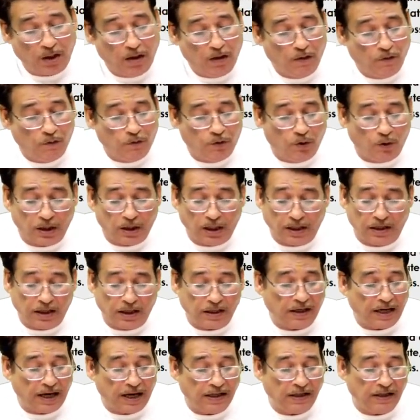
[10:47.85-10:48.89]

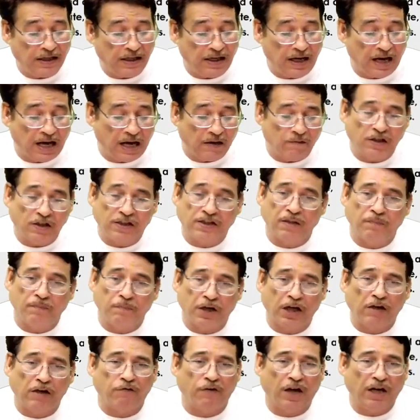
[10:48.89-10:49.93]
490, I will
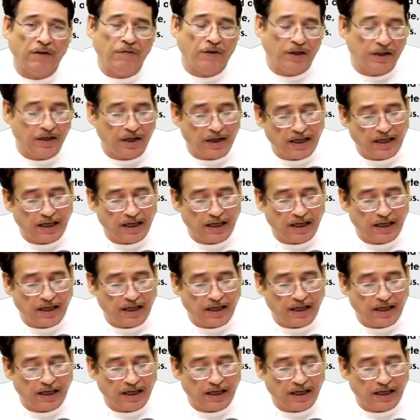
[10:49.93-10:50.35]
subtract 500.